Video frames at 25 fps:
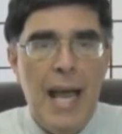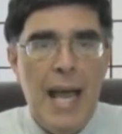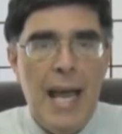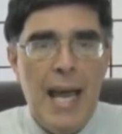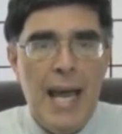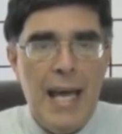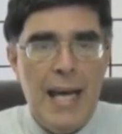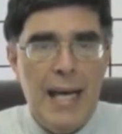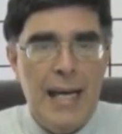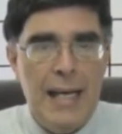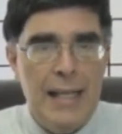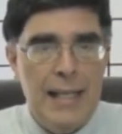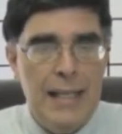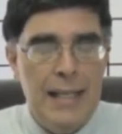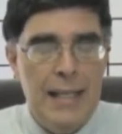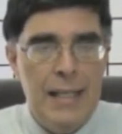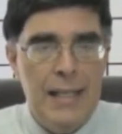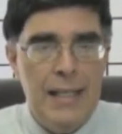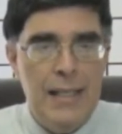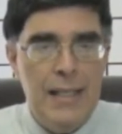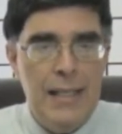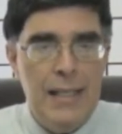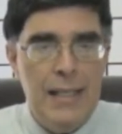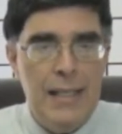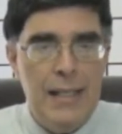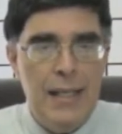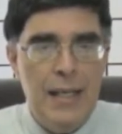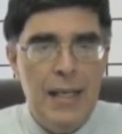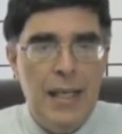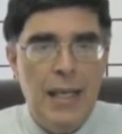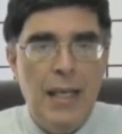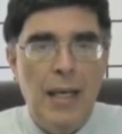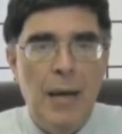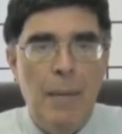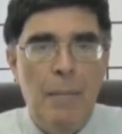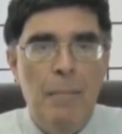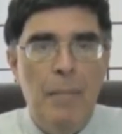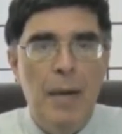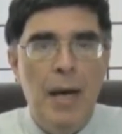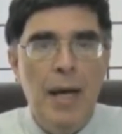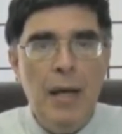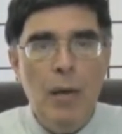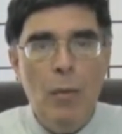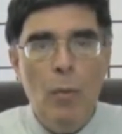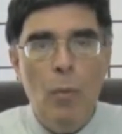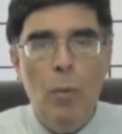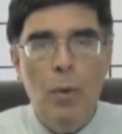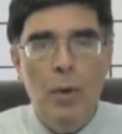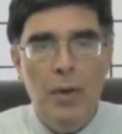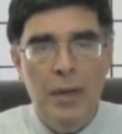And you
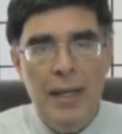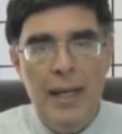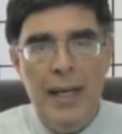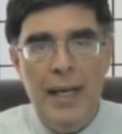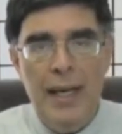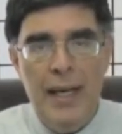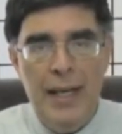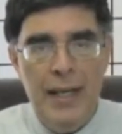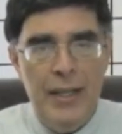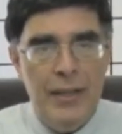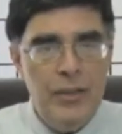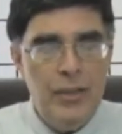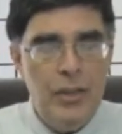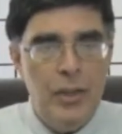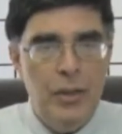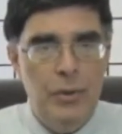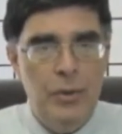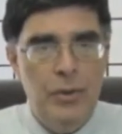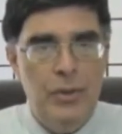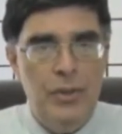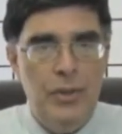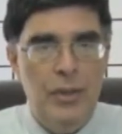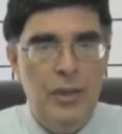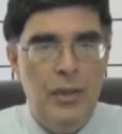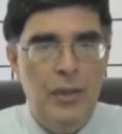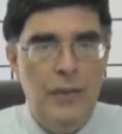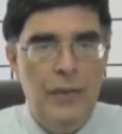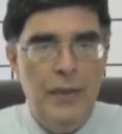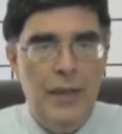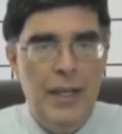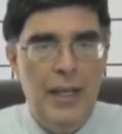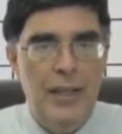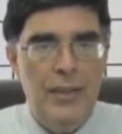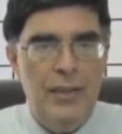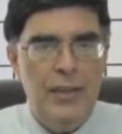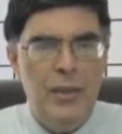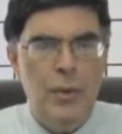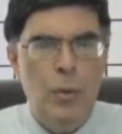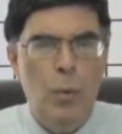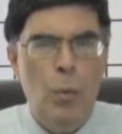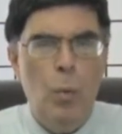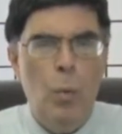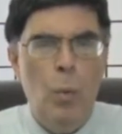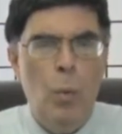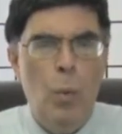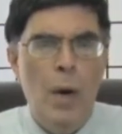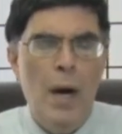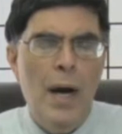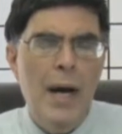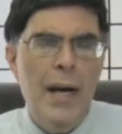might want to ask yourself as to
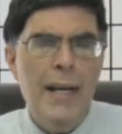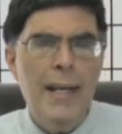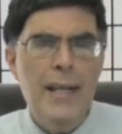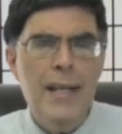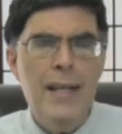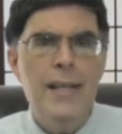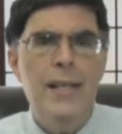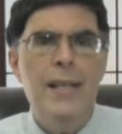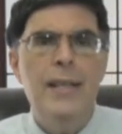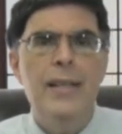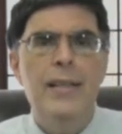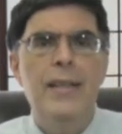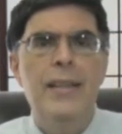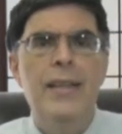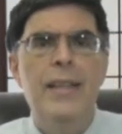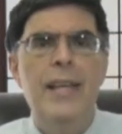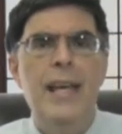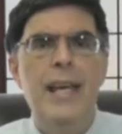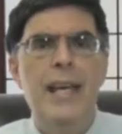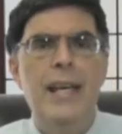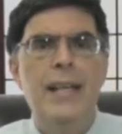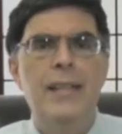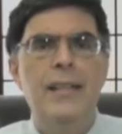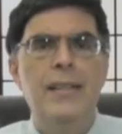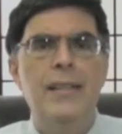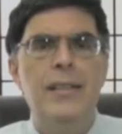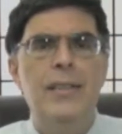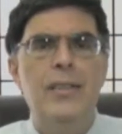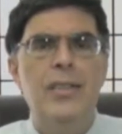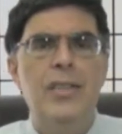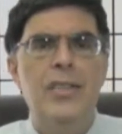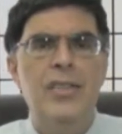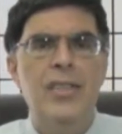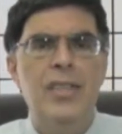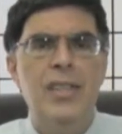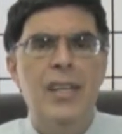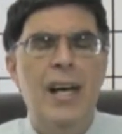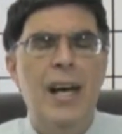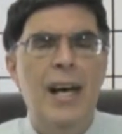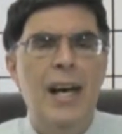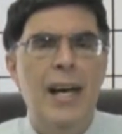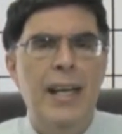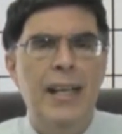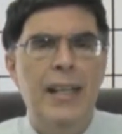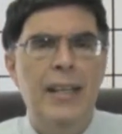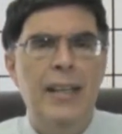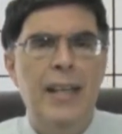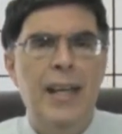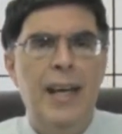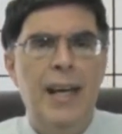why did they
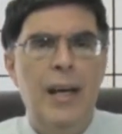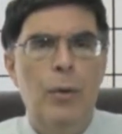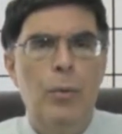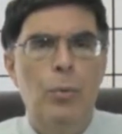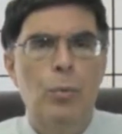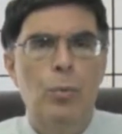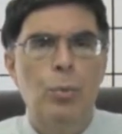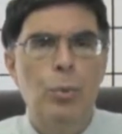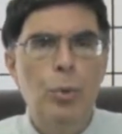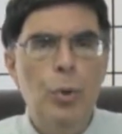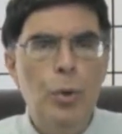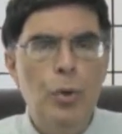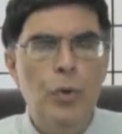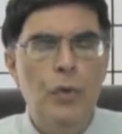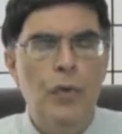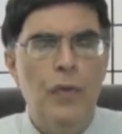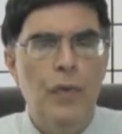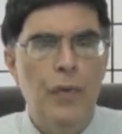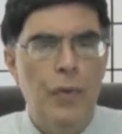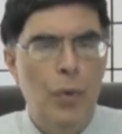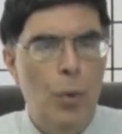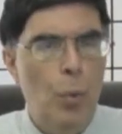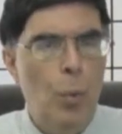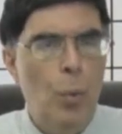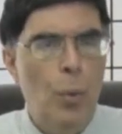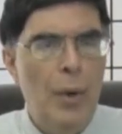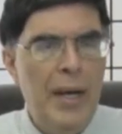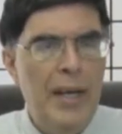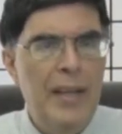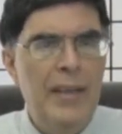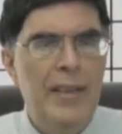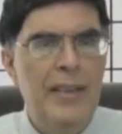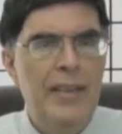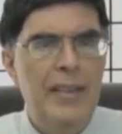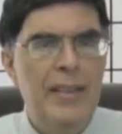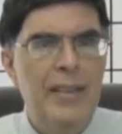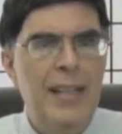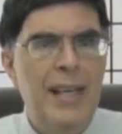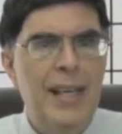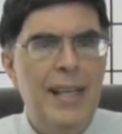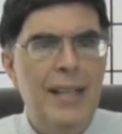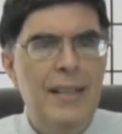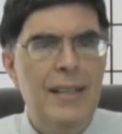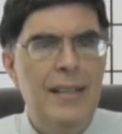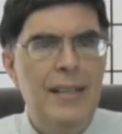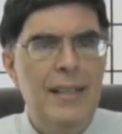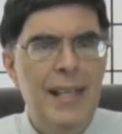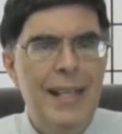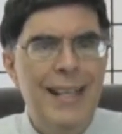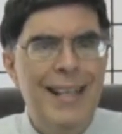design that roof the way that they
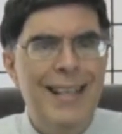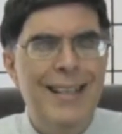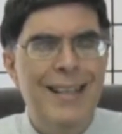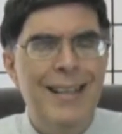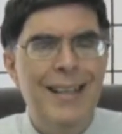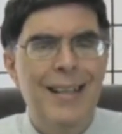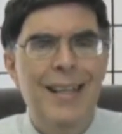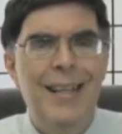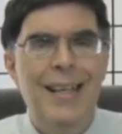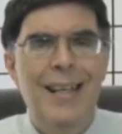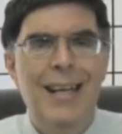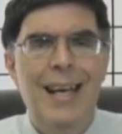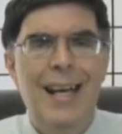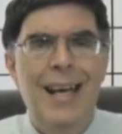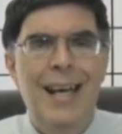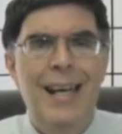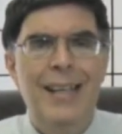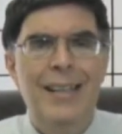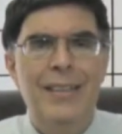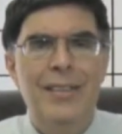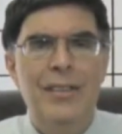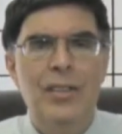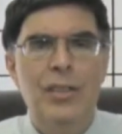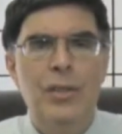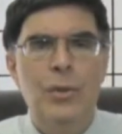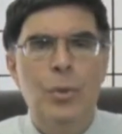did? And